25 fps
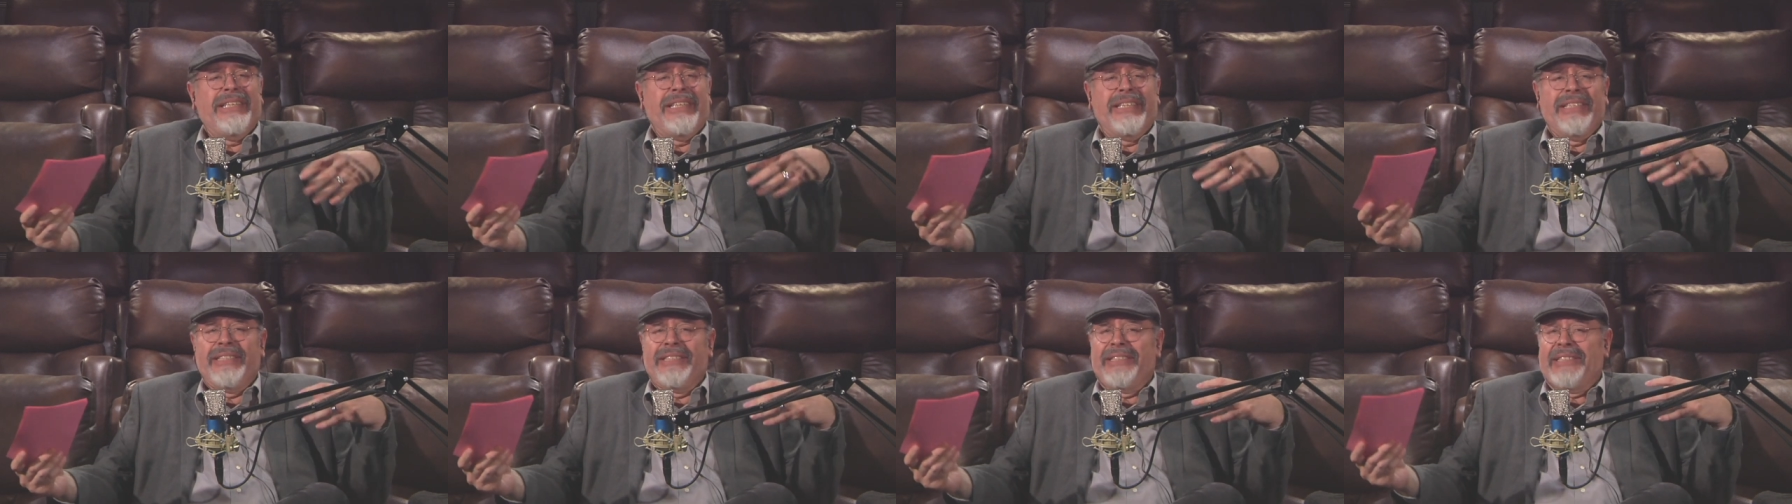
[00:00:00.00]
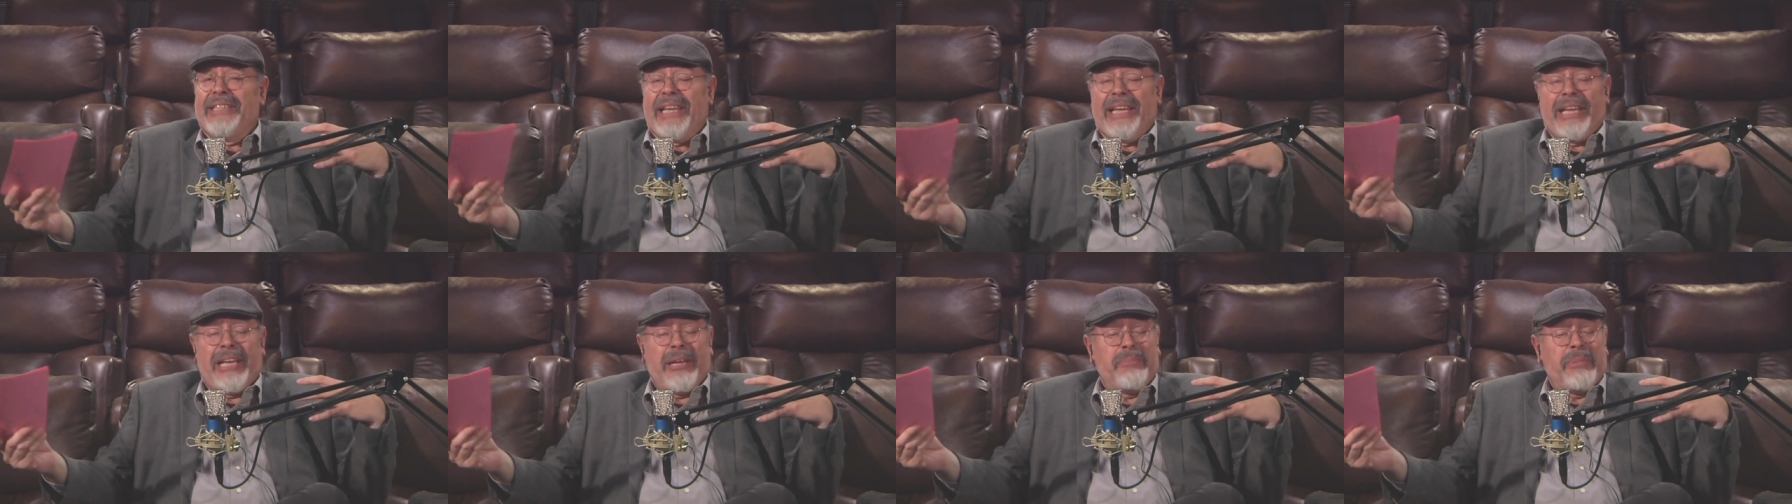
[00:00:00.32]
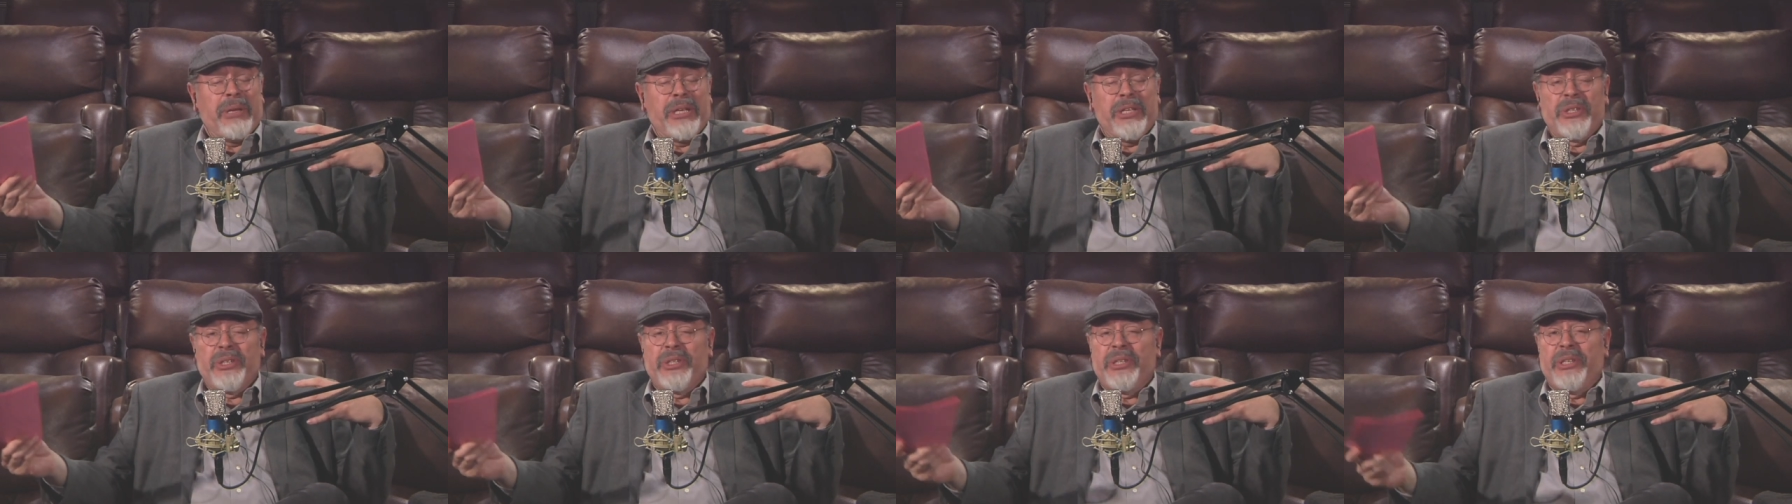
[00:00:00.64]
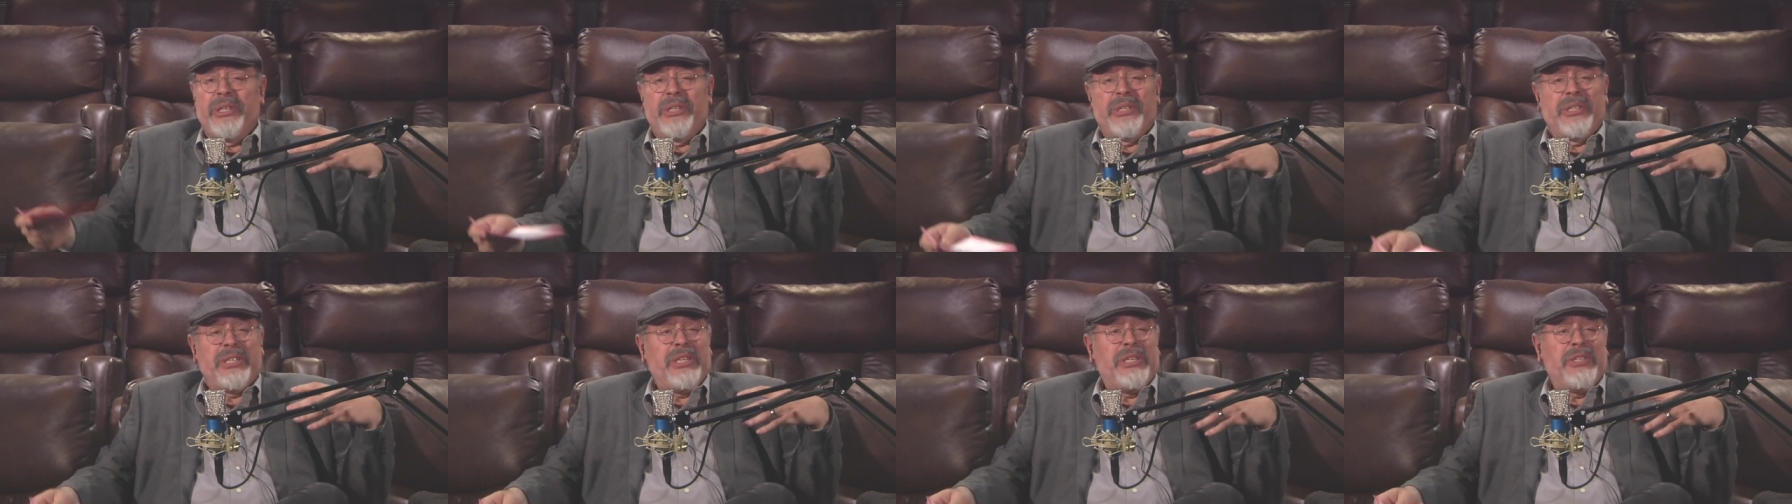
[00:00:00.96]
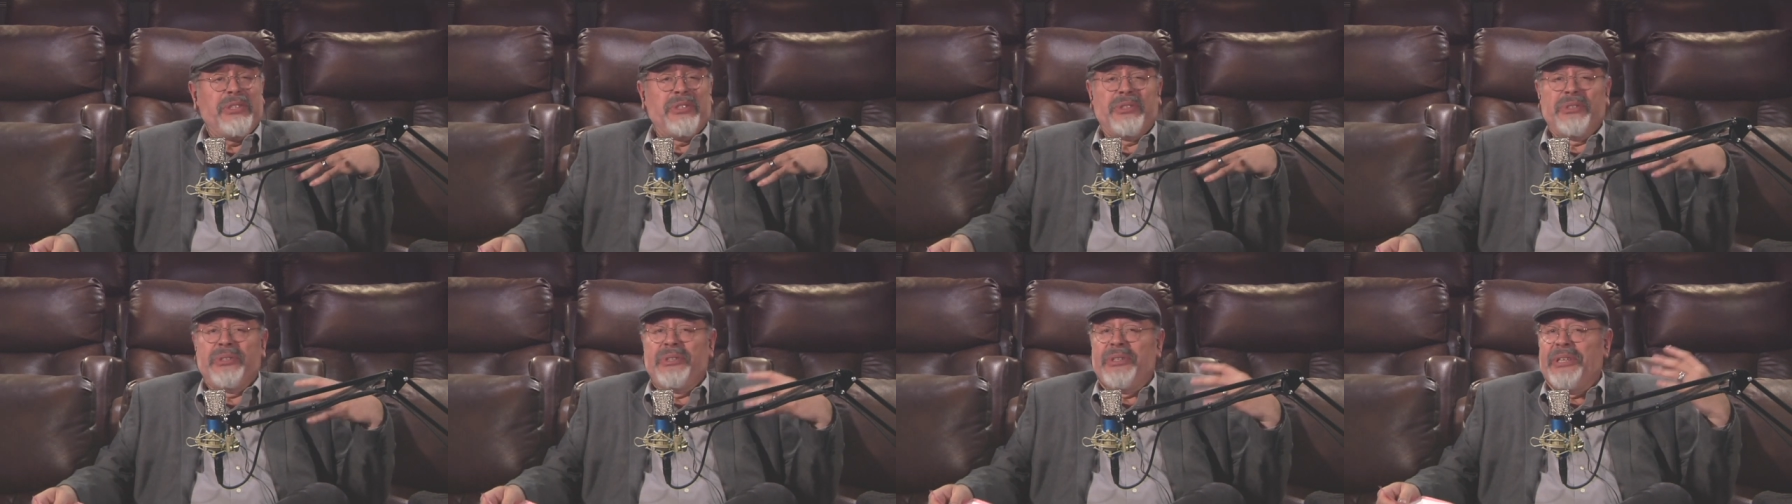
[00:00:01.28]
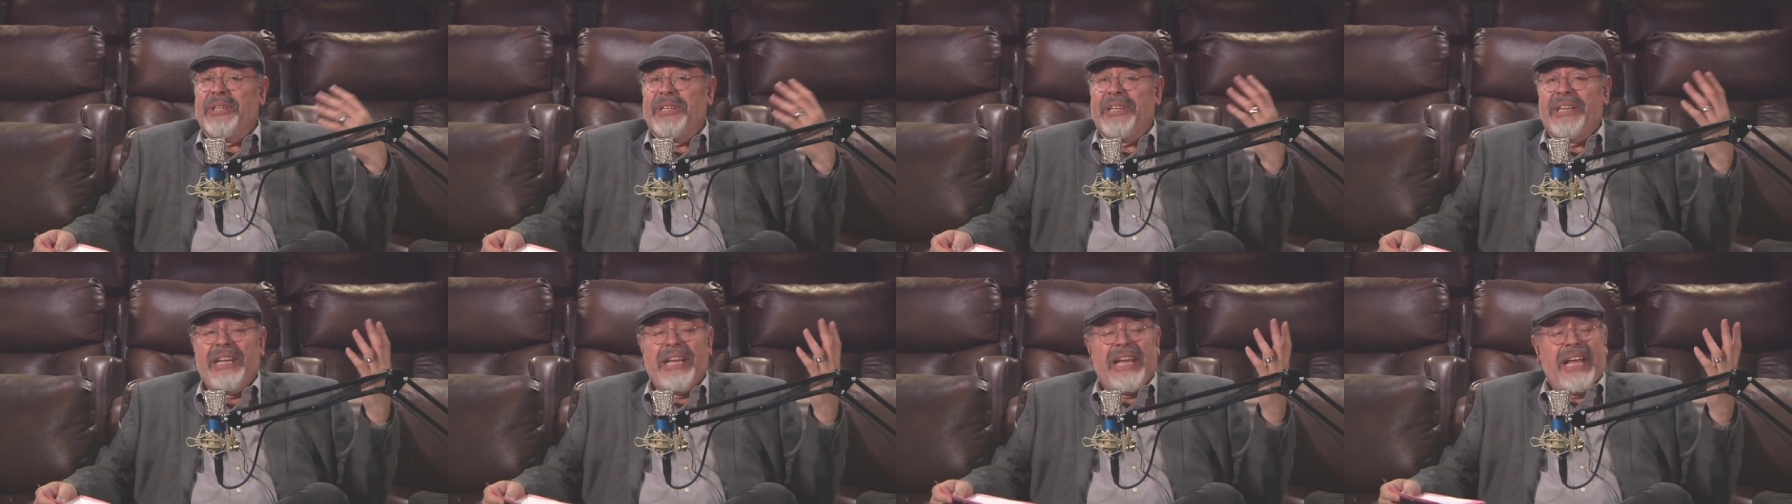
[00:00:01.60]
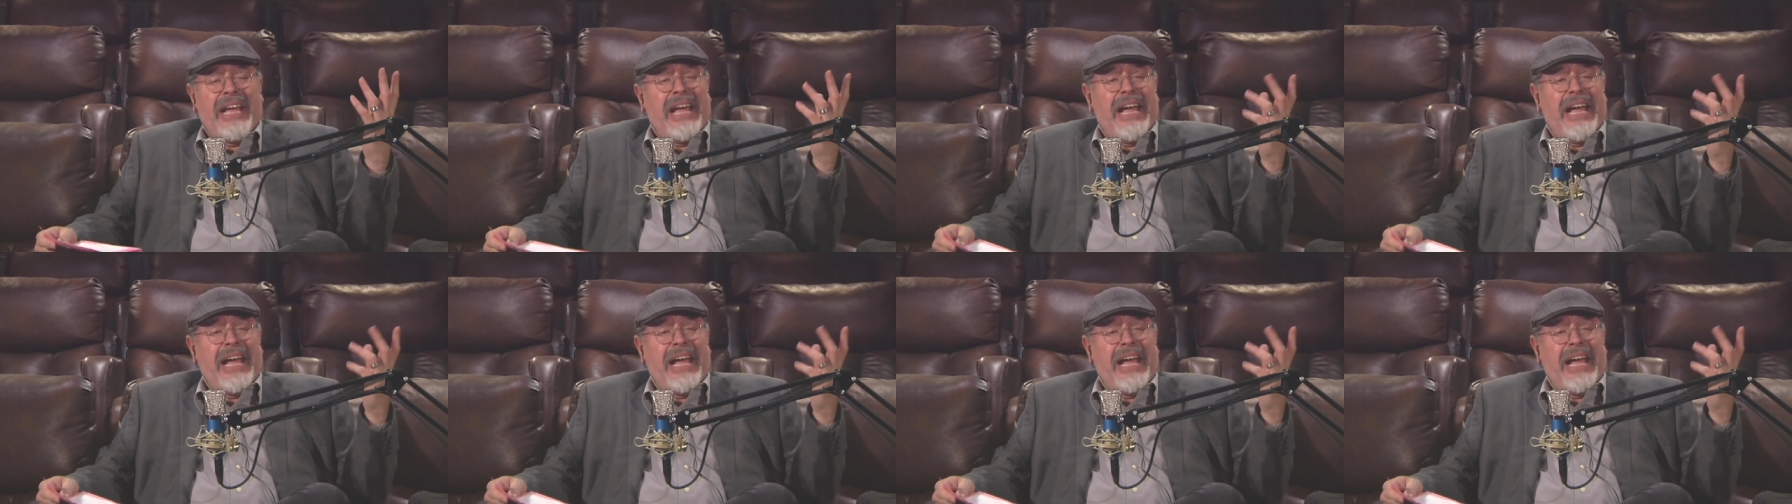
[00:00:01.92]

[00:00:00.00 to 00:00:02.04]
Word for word: is, like I mentioned in the teaser, an